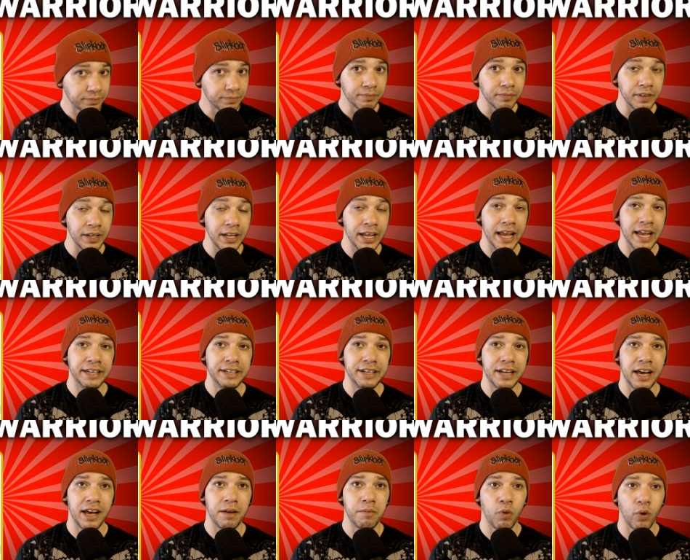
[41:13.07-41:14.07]
and
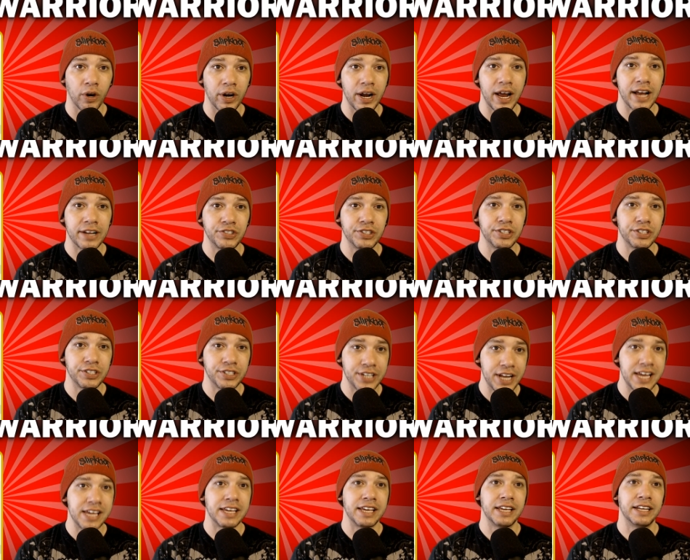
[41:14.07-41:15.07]
more action is
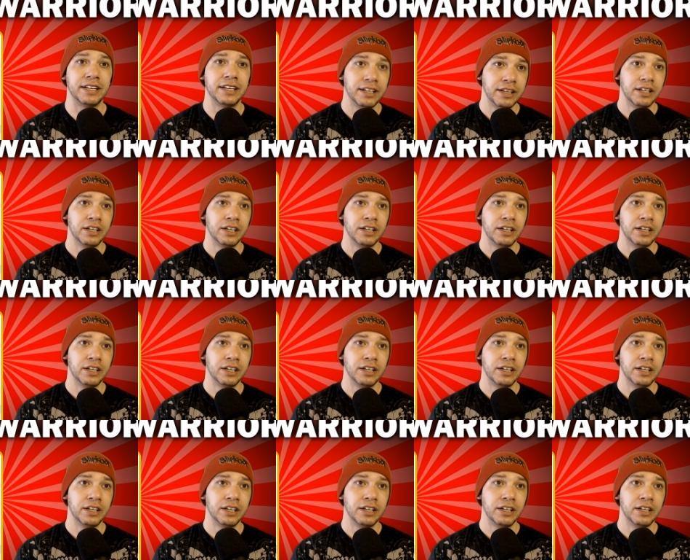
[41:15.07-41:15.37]
taken,